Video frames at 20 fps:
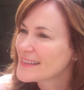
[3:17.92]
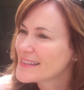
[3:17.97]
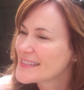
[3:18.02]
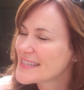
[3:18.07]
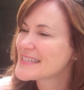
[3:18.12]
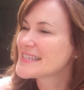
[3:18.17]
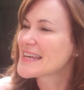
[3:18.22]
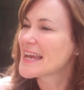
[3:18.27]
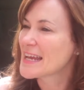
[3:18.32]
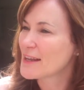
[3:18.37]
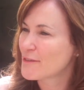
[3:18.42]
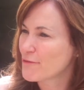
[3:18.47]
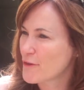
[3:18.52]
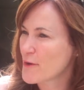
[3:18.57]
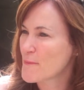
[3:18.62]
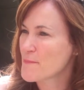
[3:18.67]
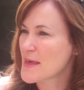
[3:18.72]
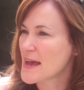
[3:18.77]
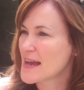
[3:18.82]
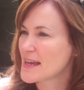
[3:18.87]
to take
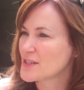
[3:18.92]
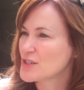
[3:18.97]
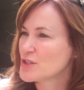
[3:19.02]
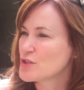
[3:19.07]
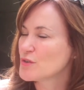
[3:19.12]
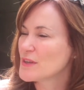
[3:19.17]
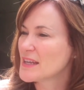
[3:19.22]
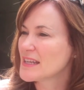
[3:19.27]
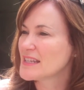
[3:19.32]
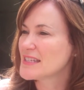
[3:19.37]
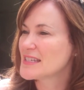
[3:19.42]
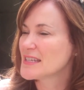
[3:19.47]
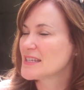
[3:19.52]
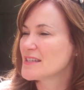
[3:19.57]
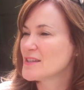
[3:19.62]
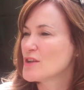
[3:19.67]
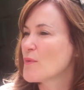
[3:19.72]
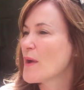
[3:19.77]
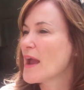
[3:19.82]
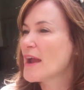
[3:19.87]
from that. You don't need to
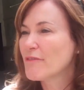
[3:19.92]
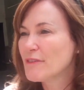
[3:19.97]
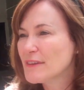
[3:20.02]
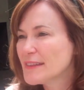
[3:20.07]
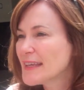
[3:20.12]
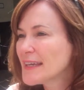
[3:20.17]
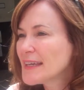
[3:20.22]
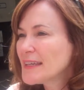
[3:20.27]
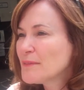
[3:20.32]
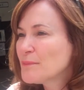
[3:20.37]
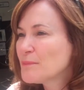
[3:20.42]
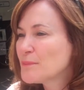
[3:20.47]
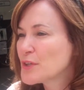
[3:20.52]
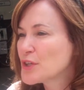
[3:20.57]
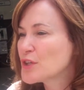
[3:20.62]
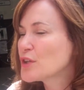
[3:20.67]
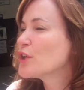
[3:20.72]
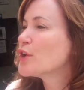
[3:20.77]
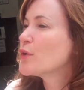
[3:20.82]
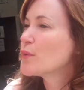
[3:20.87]
know everything, yeah.
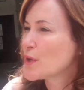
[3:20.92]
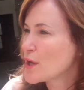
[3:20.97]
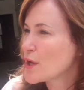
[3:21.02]
but you'll know